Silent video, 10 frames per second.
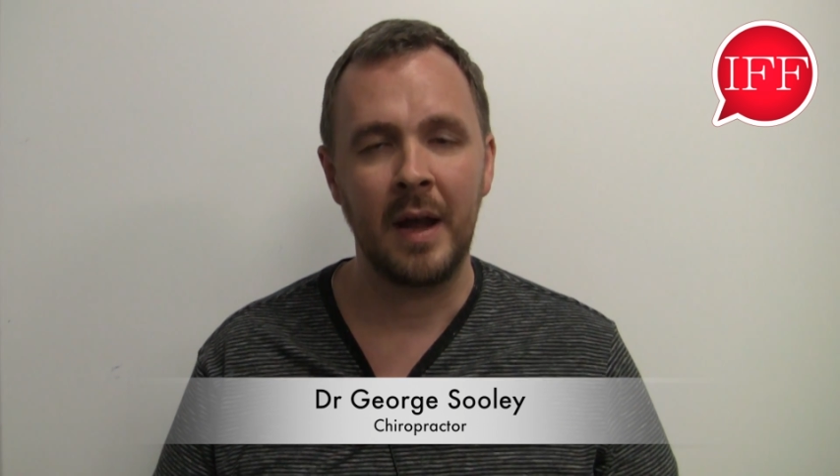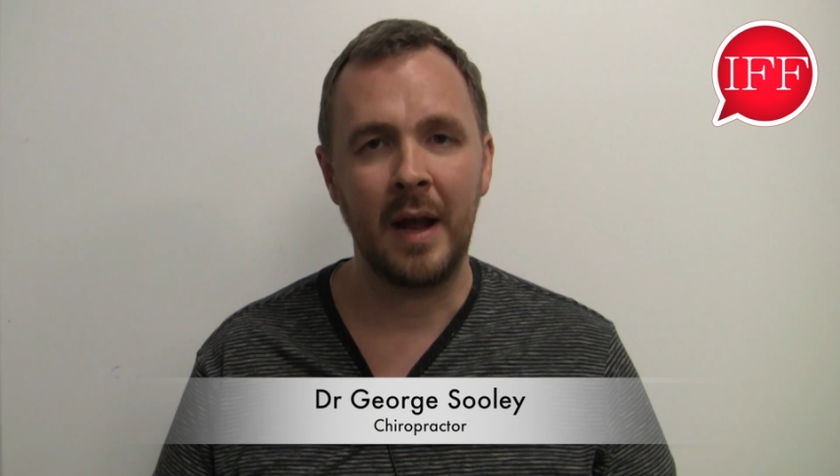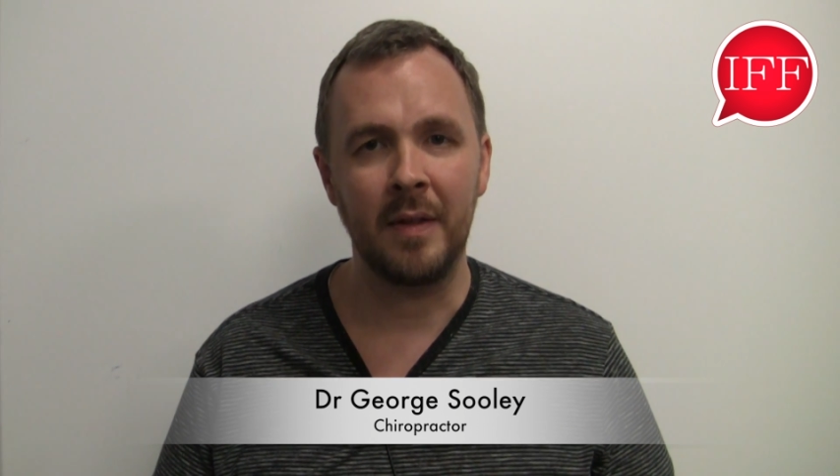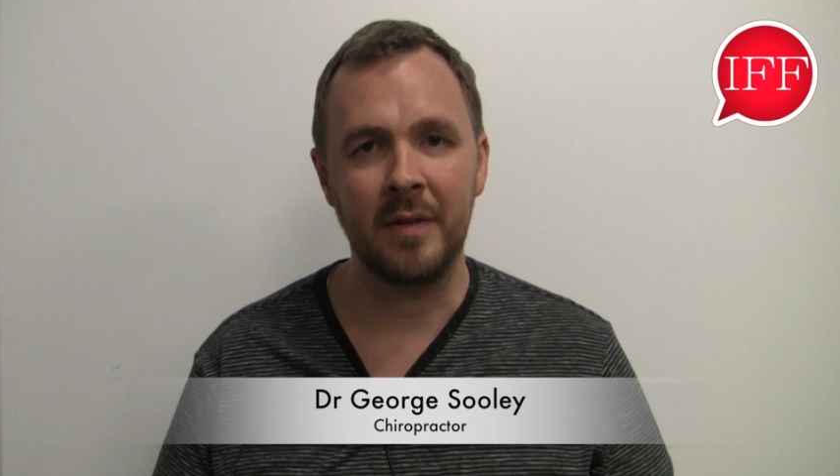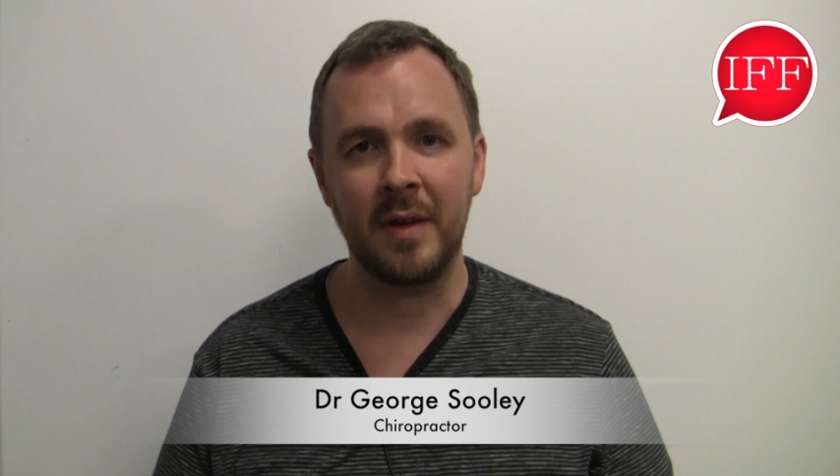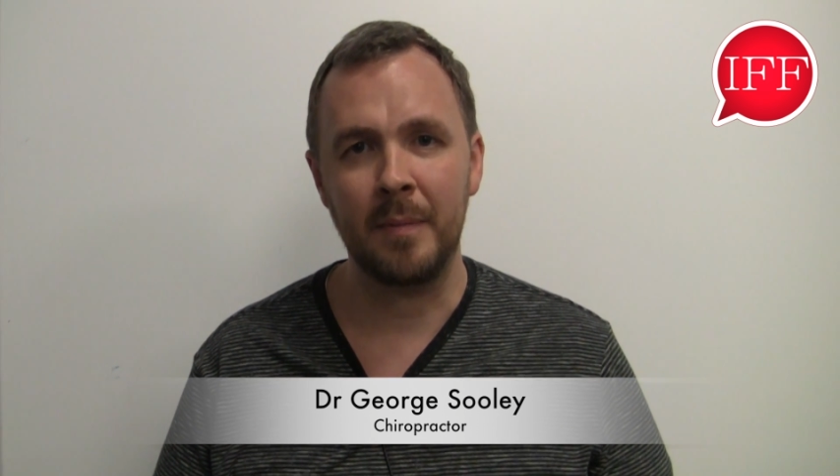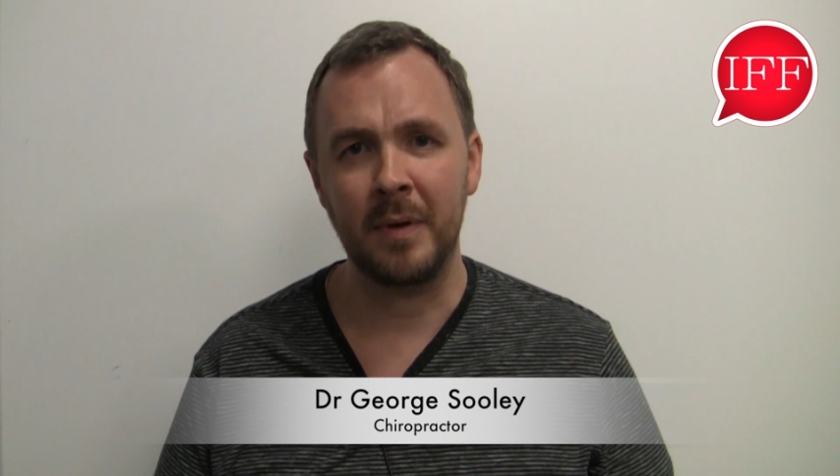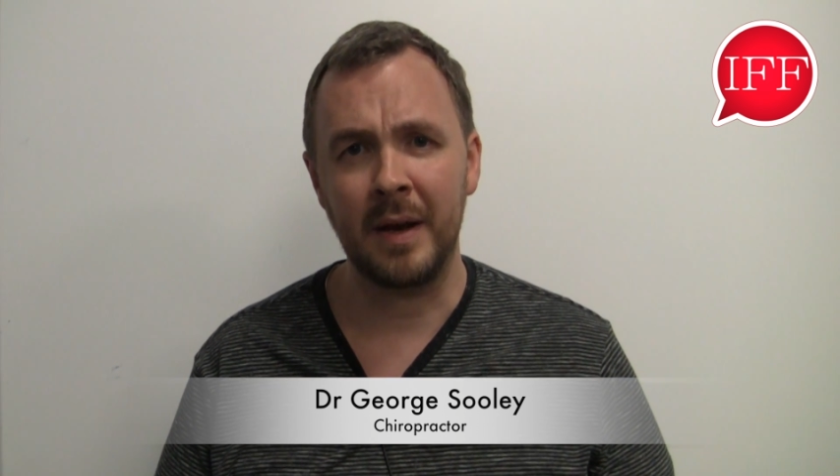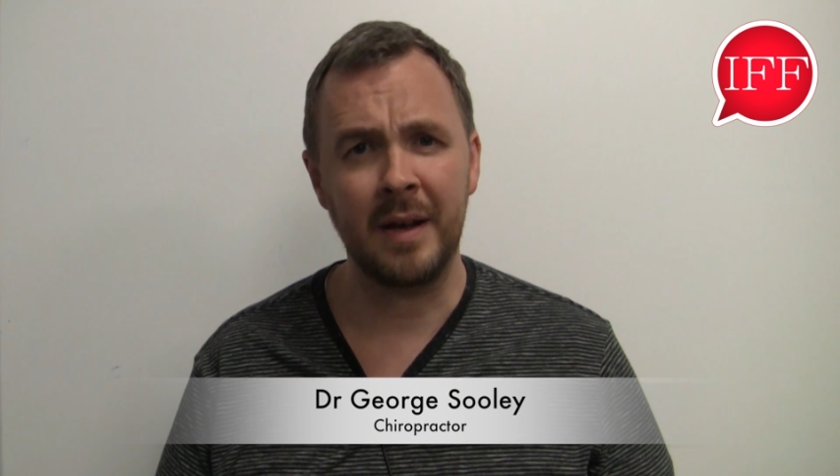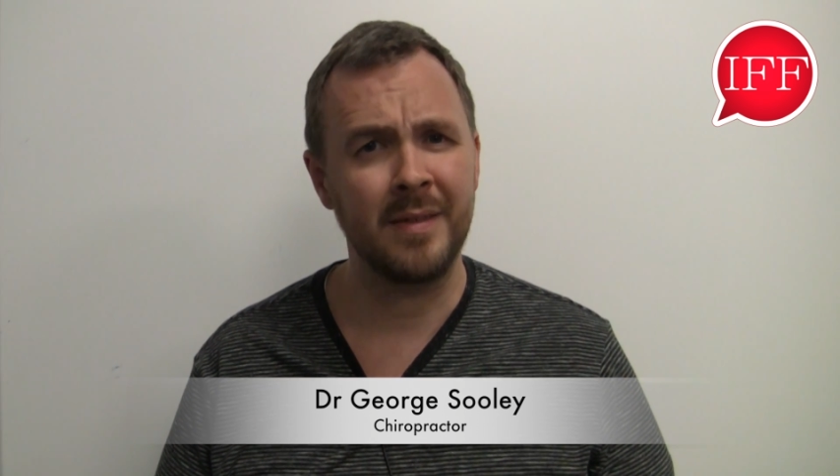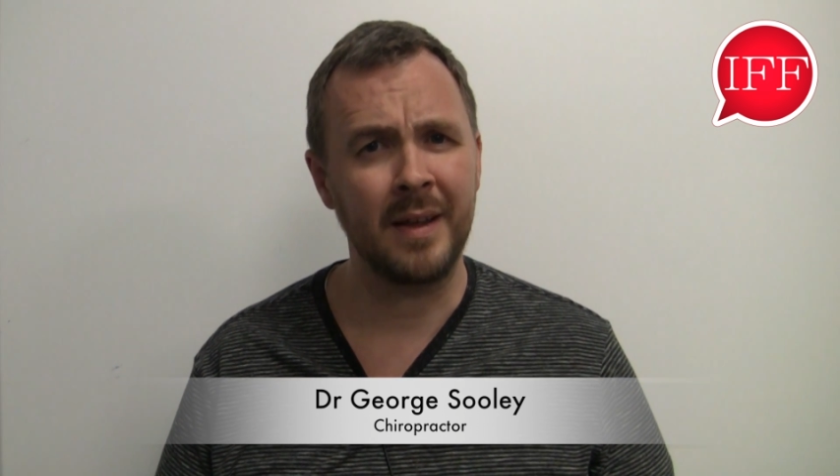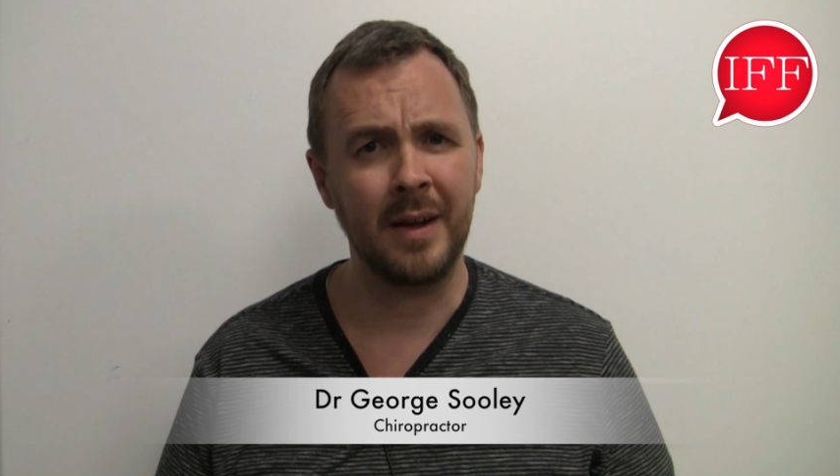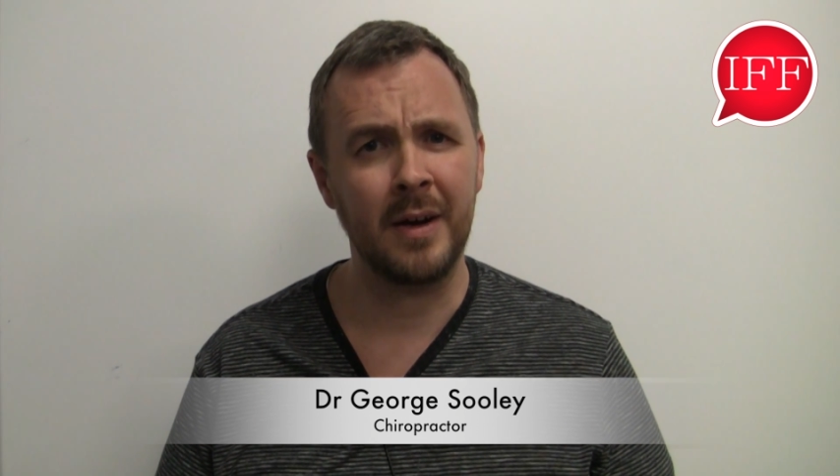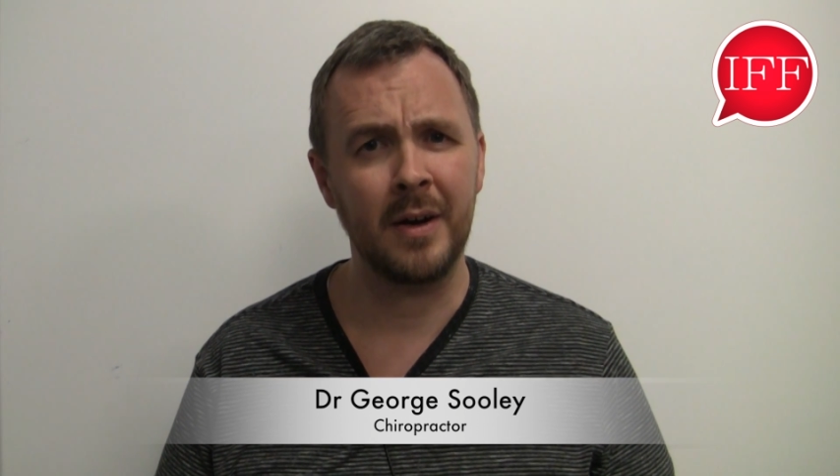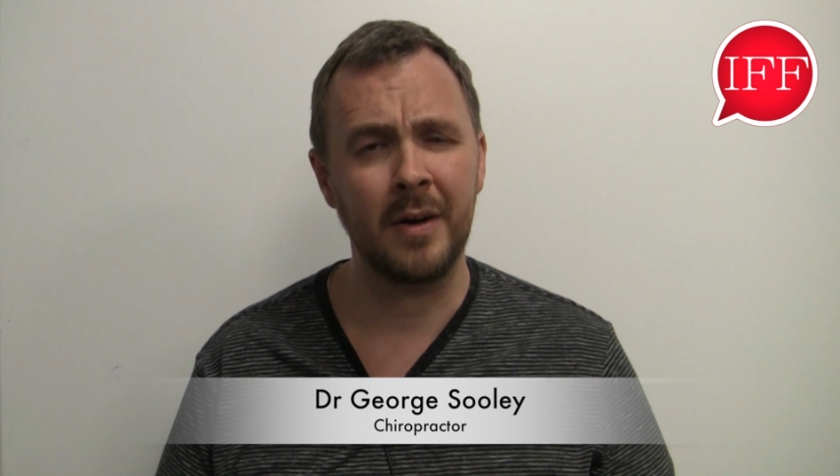the type of guys they
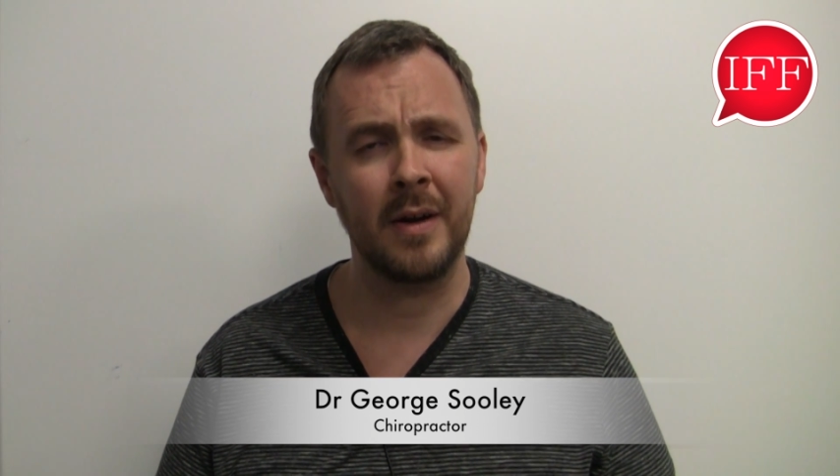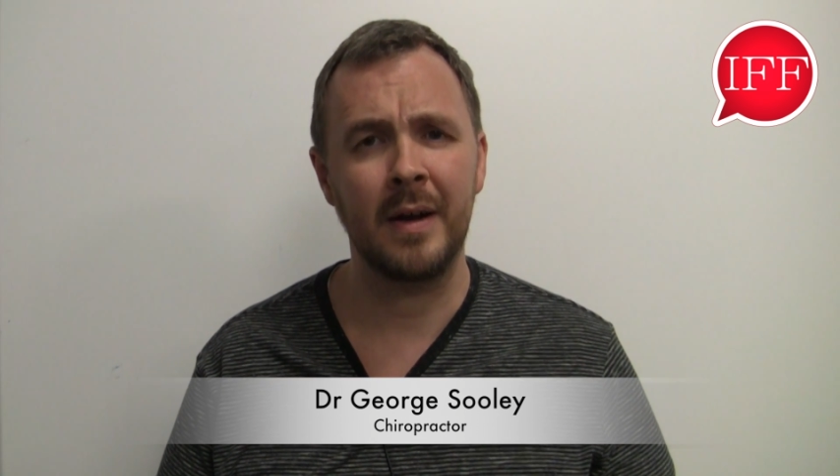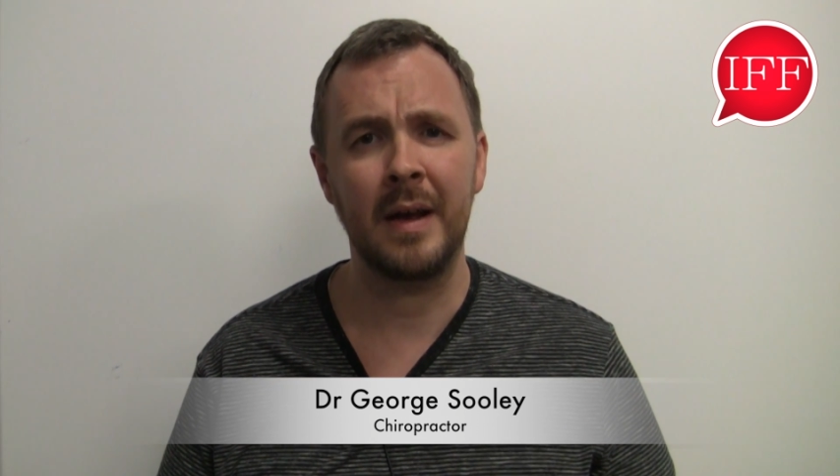are